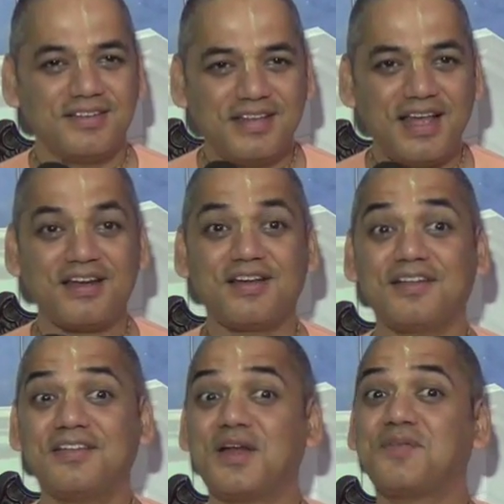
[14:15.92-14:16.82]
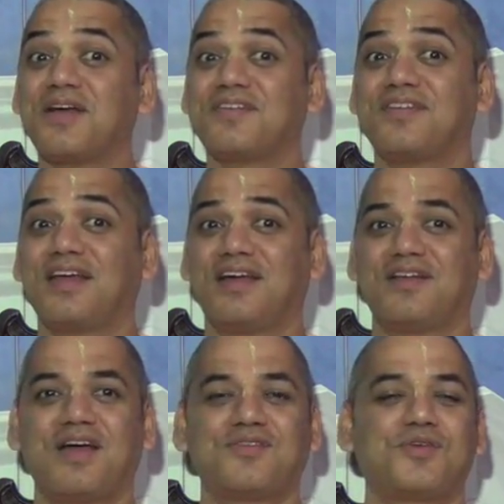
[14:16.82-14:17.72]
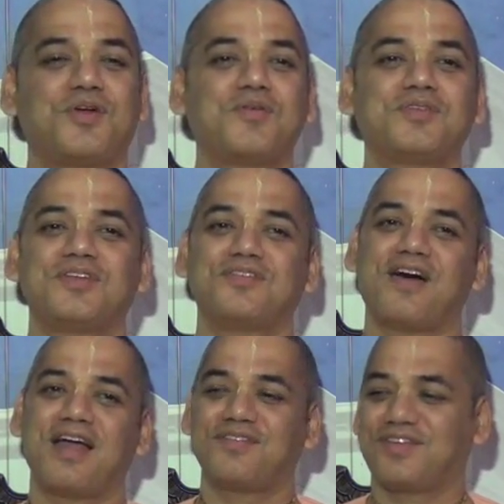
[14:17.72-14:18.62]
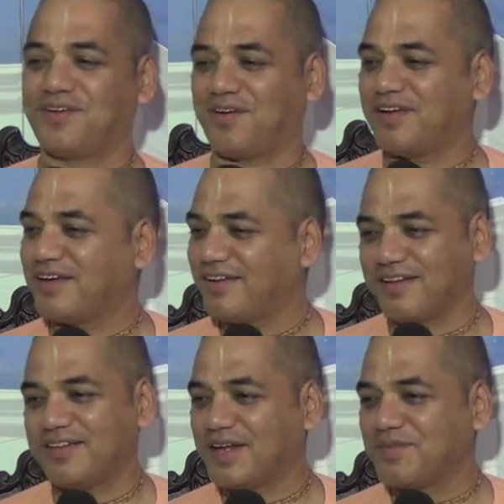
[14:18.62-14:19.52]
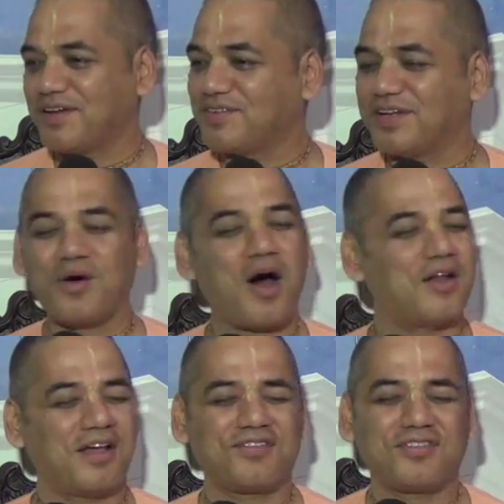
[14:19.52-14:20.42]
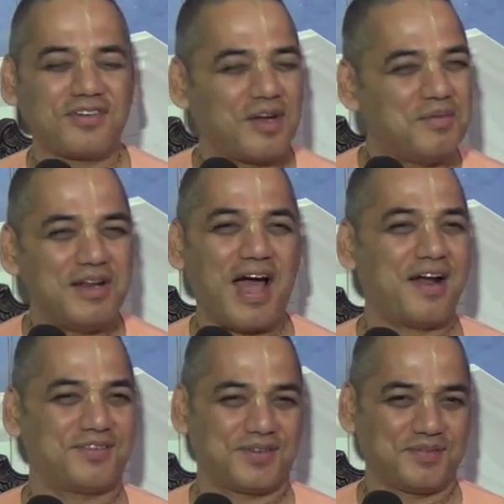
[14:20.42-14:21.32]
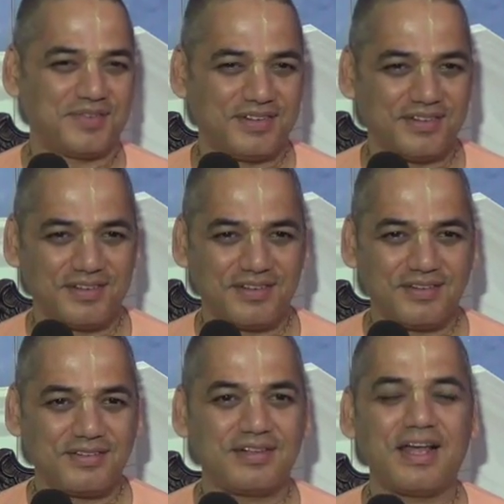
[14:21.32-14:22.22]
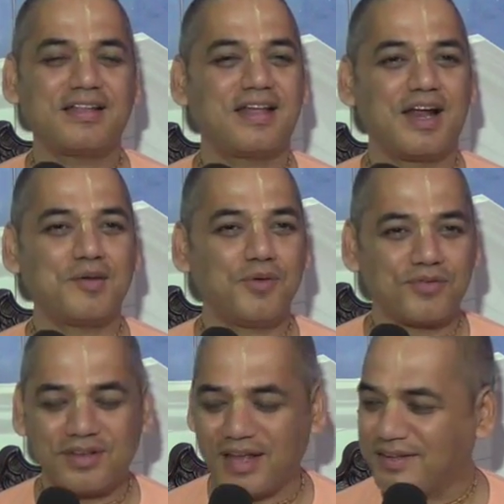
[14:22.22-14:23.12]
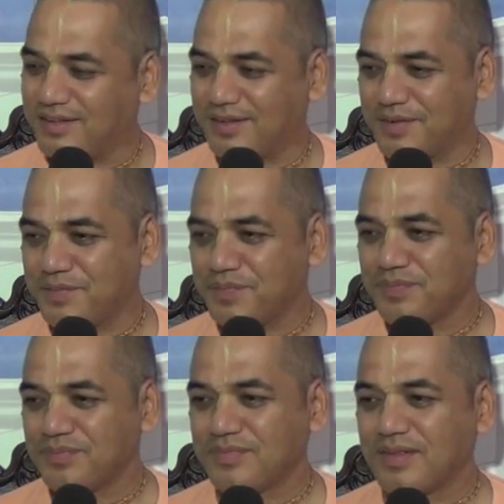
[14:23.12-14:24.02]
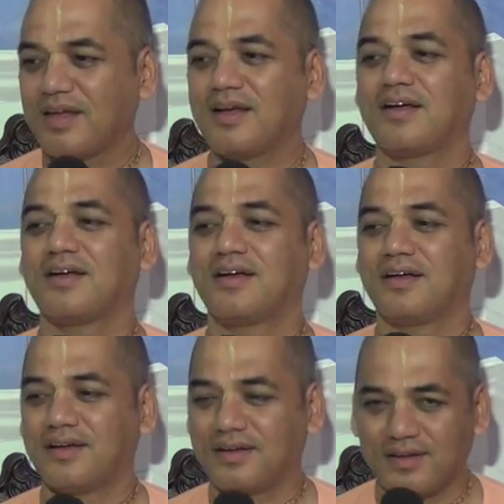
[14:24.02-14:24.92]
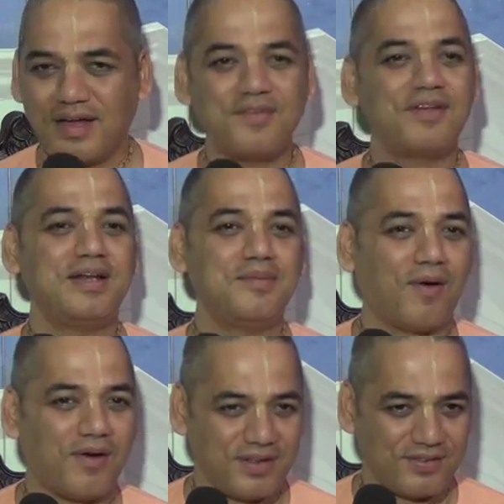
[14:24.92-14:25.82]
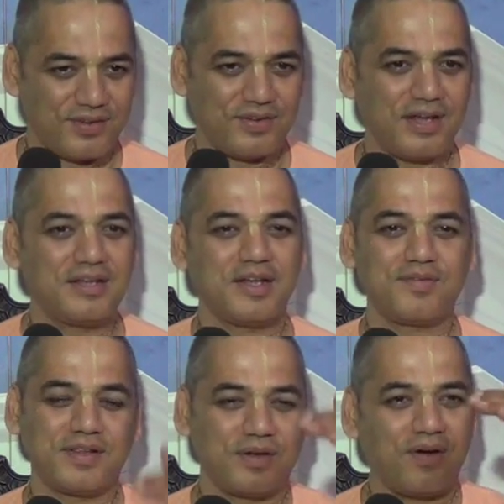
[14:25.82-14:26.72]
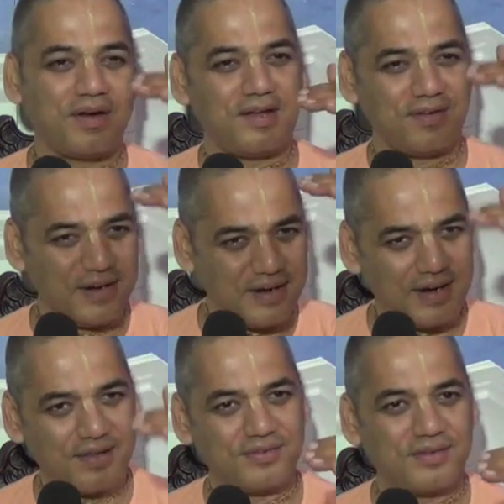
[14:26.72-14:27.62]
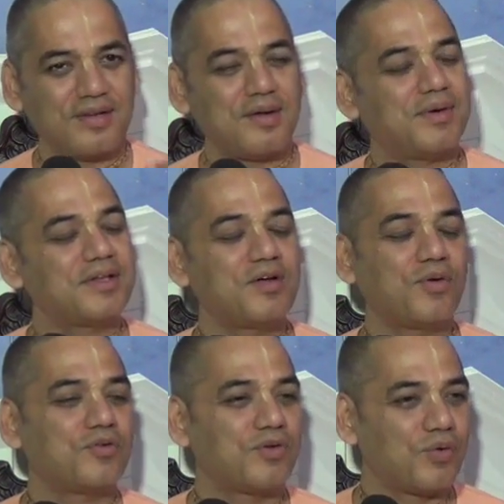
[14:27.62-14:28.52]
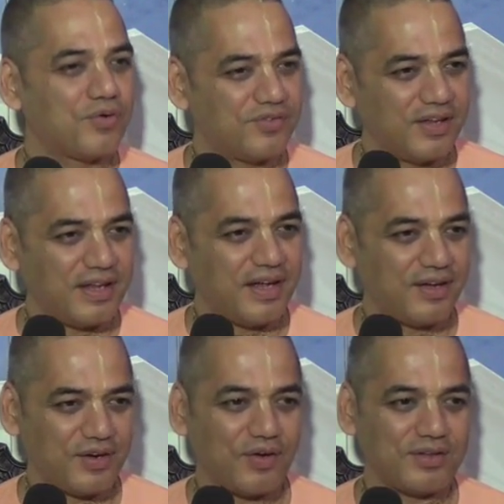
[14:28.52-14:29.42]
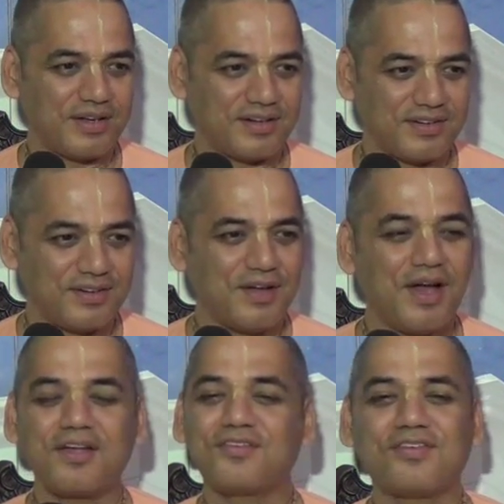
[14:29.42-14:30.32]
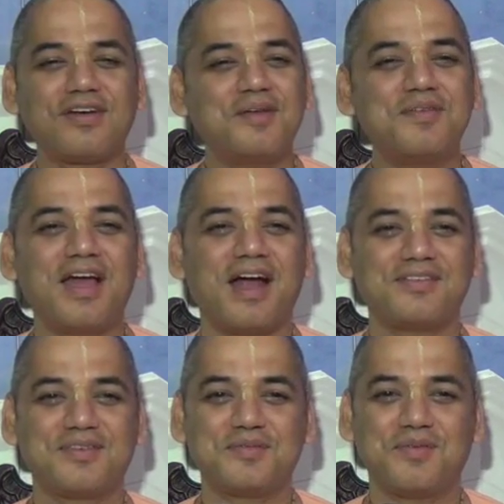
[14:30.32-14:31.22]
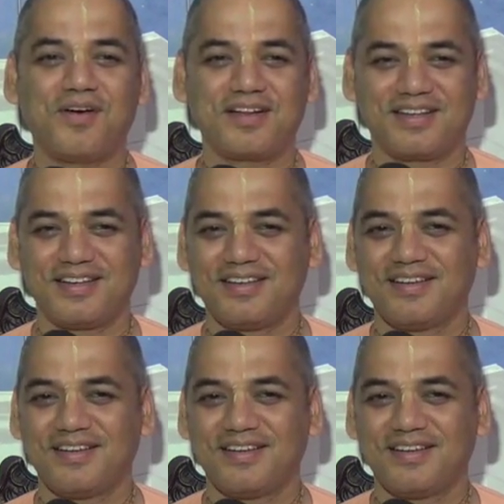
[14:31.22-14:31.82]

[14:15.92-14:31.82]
There Gandharva is there, associated with his wives and all. And Gandharvas are extremely handsome. Like they're almost like the heavenly bodies. Gandharvas are not, little less. But they're known for good singing and all that. Extremely handsome body.